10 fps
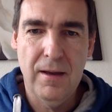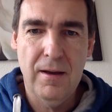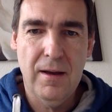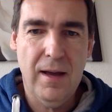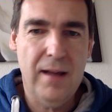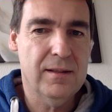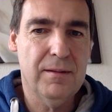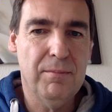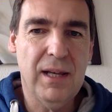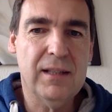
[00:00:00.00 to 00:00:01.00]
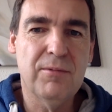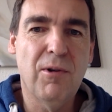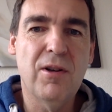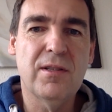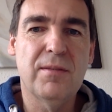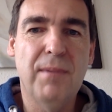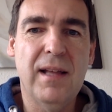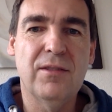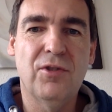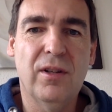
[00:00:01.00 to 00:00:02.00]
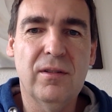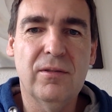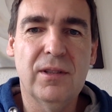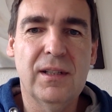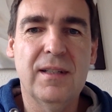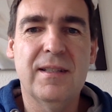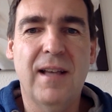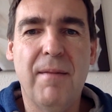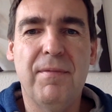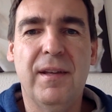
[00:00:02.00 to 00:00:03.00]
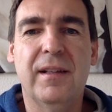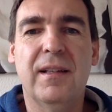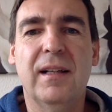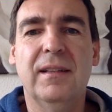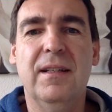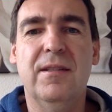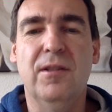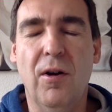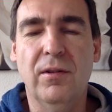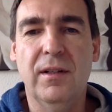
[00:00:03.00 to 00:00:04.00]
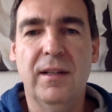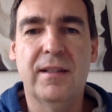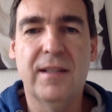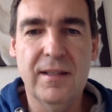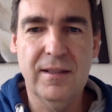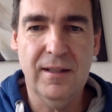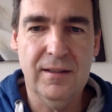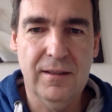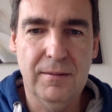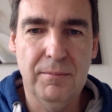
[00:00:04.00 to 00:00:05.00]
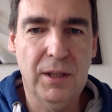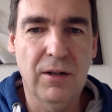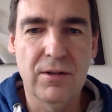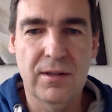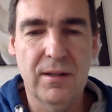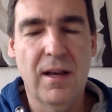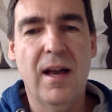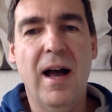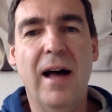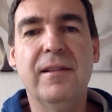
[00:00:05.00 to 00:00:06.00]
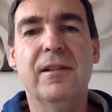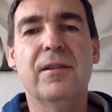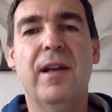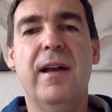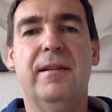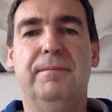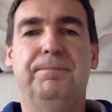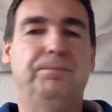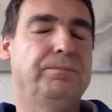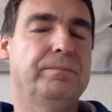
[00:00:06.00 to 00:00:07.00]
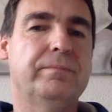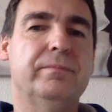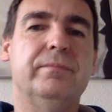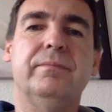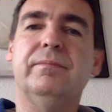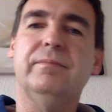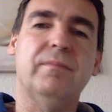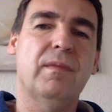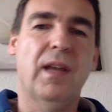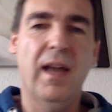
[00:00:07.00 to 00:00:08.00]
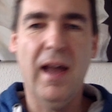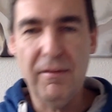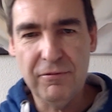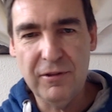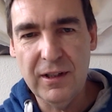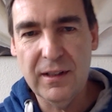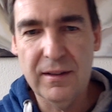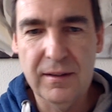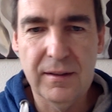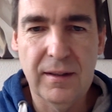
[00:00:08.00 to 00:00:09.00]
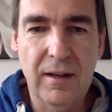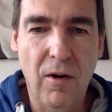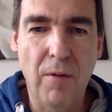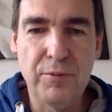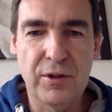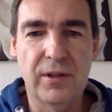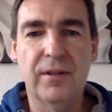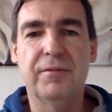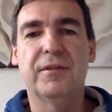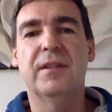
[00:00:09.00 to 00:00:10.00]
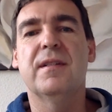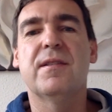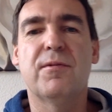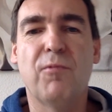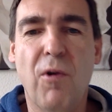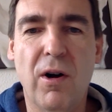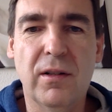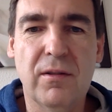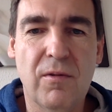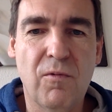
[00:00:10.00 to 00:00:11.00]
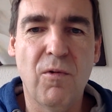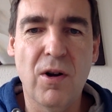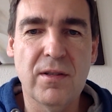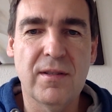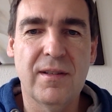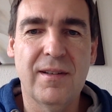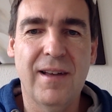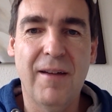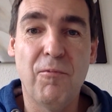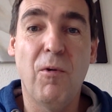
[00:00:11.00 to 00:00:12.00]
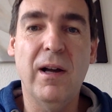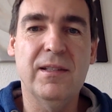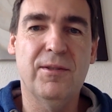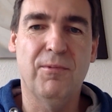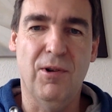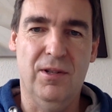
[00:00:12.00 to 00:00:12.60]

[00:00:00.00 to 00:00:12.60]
And black swans meant generally something that is non-existent, because until then, every observed swan was a white swan,